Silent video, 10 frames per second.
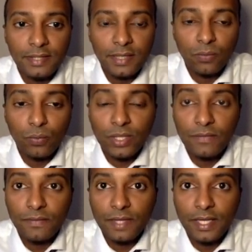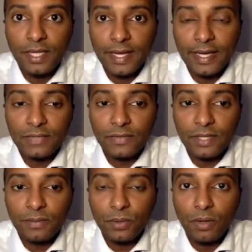get rid of the x
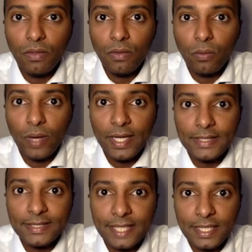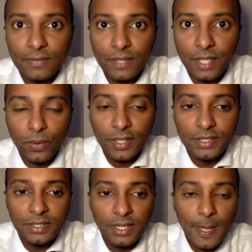variable on the right hand side of the
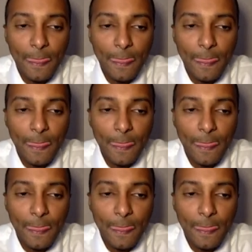equation